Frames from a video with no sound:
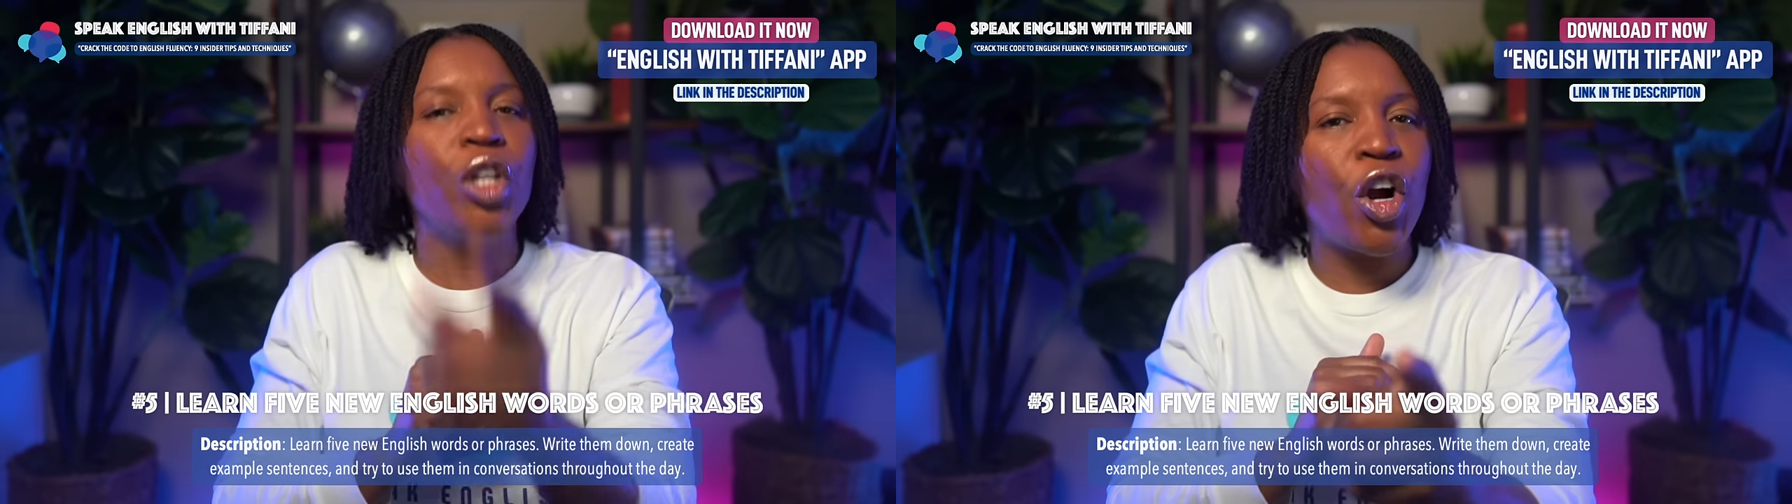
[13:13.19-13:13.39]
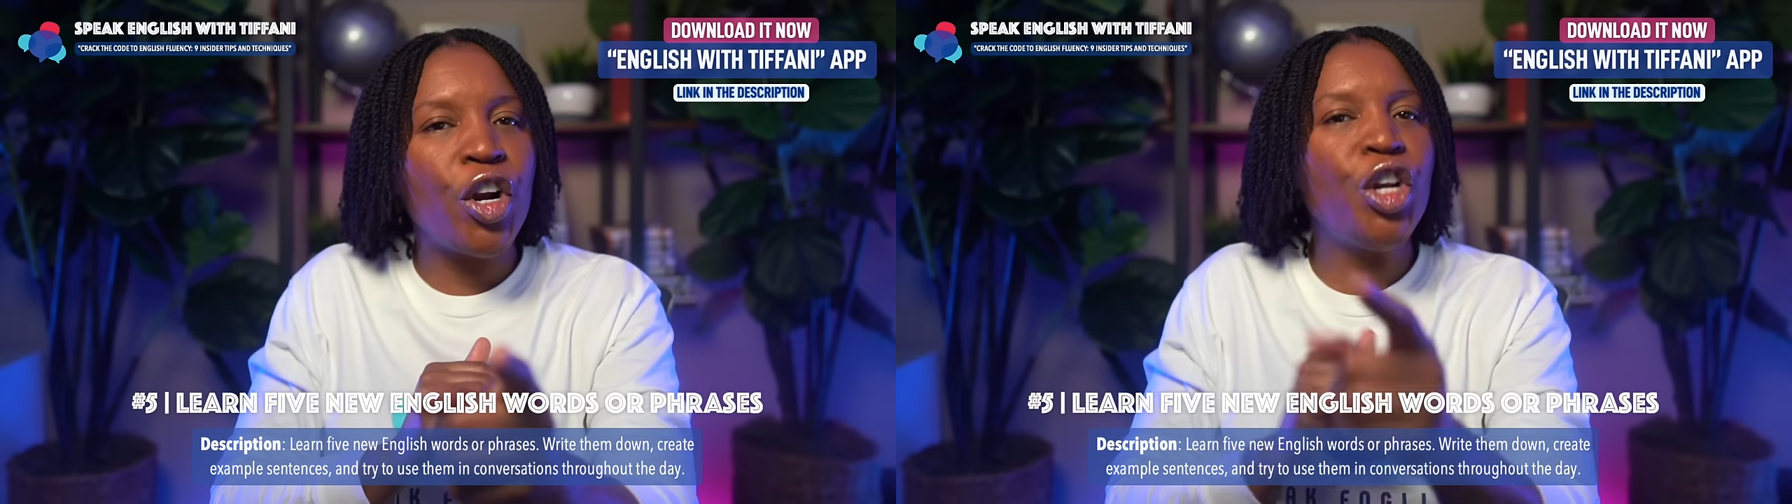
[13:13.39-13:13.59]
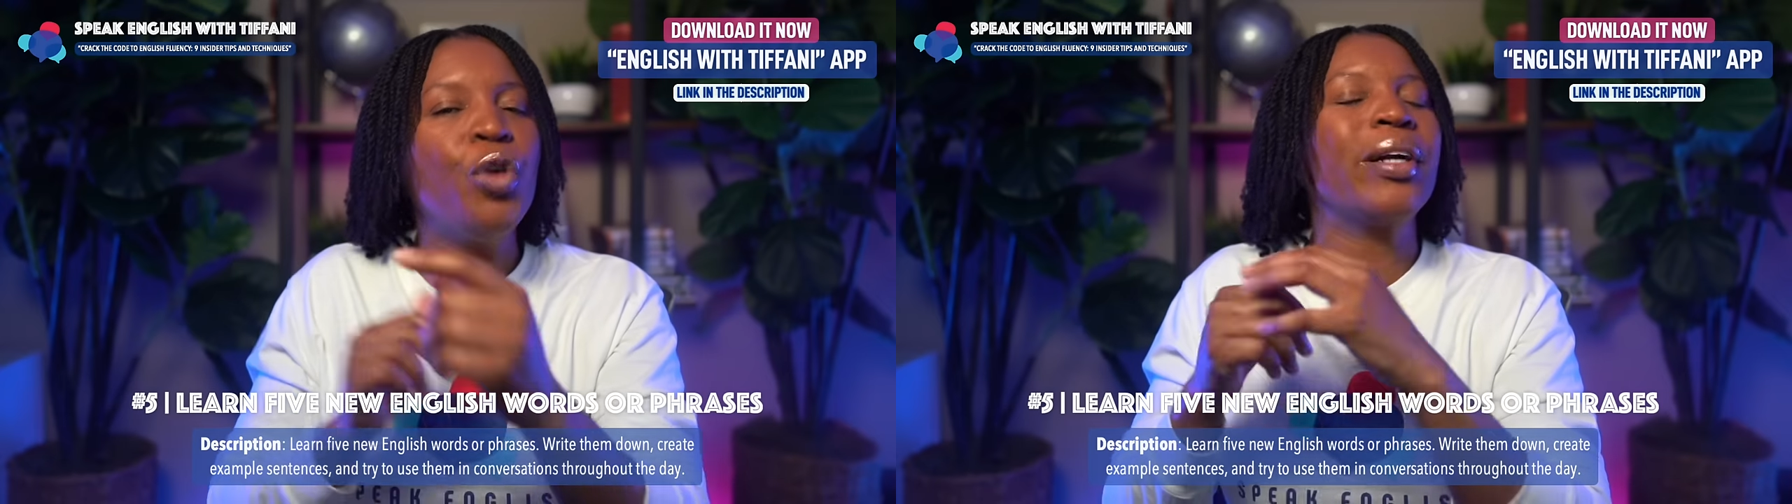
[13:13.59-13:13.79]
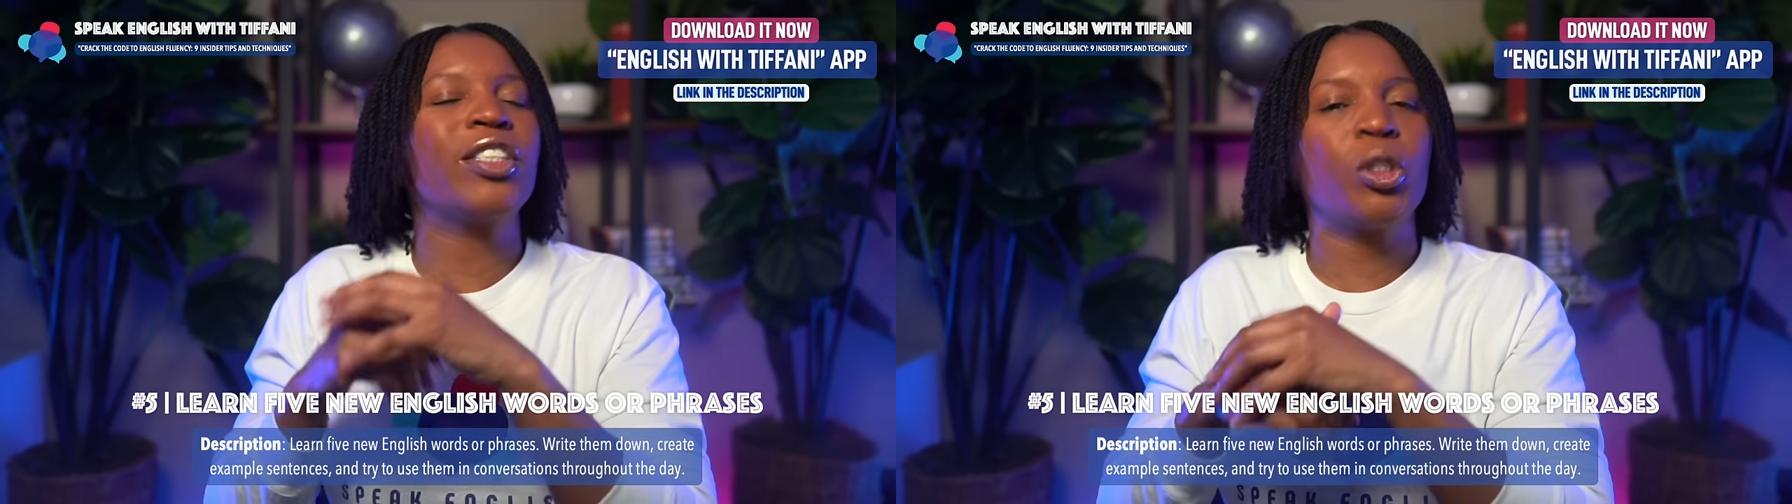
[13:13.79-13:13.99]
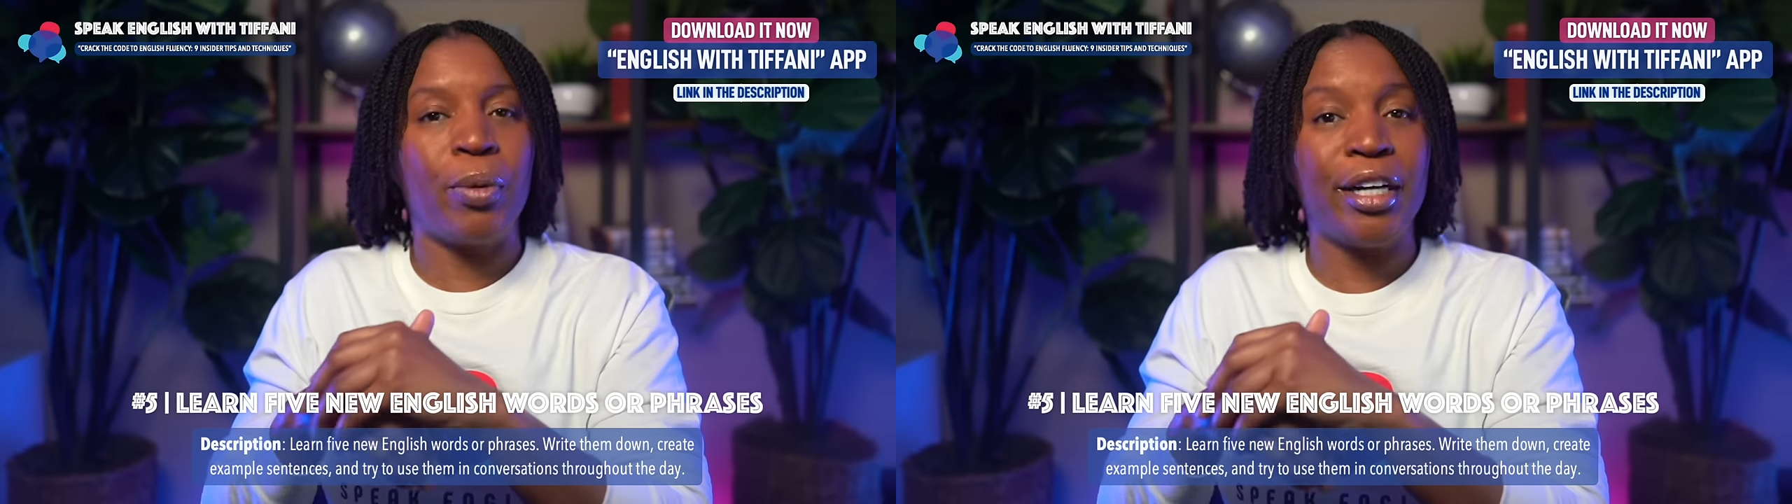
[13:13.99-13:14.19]
learn a new
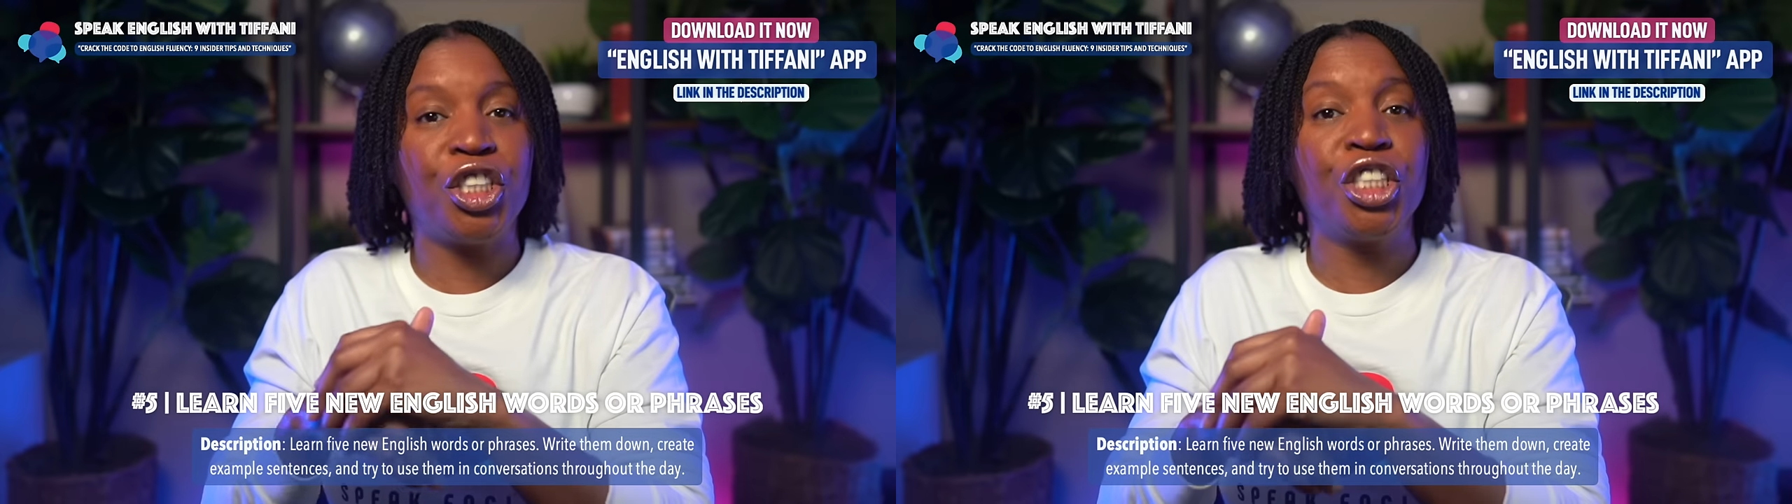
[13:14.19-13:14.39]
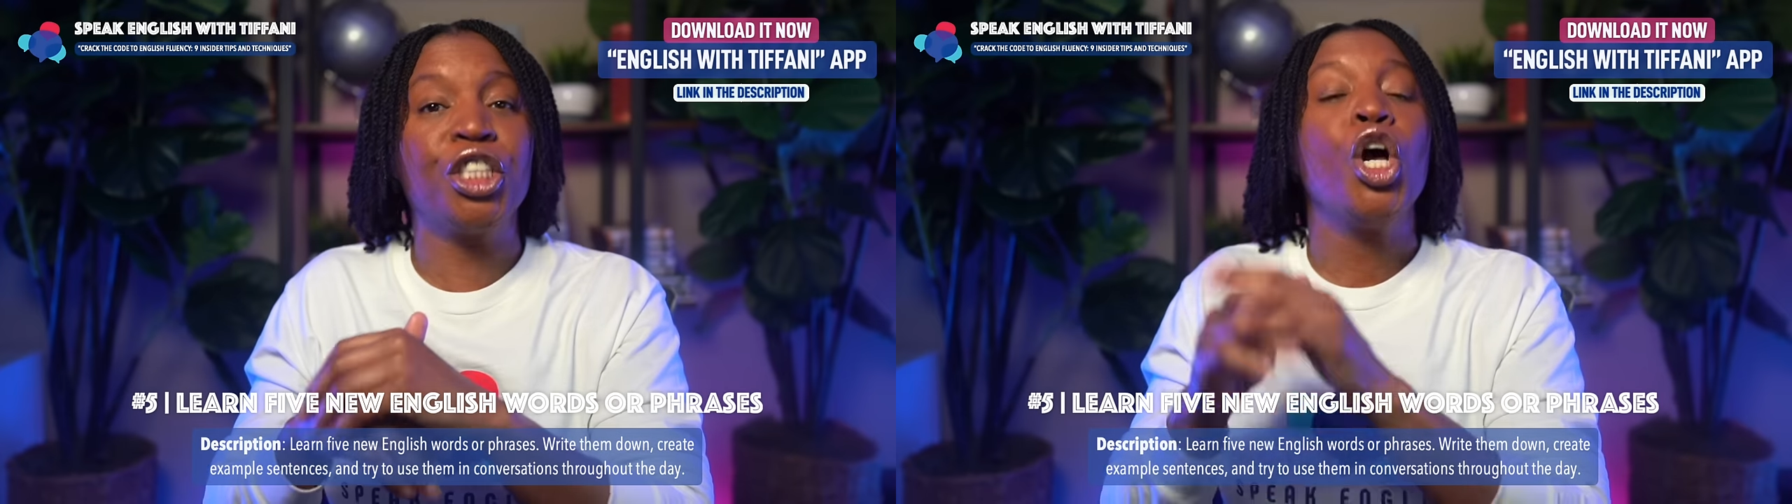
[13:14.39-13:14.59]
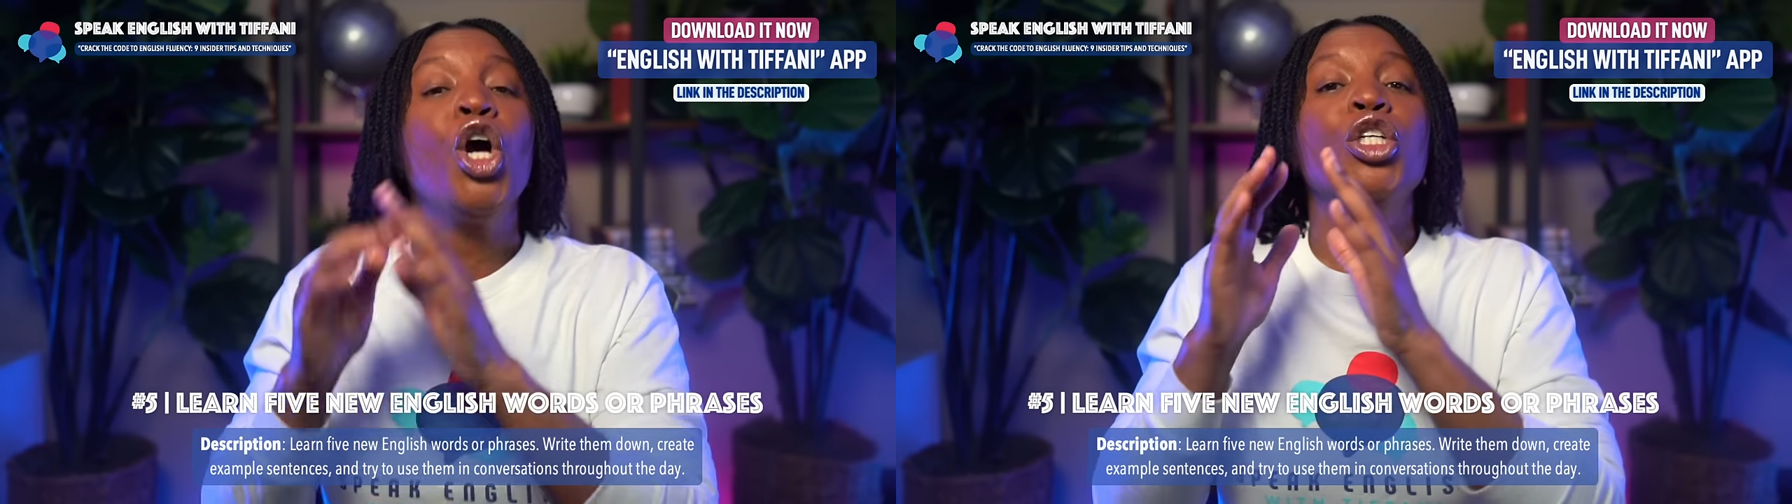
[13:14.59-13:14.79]
expression,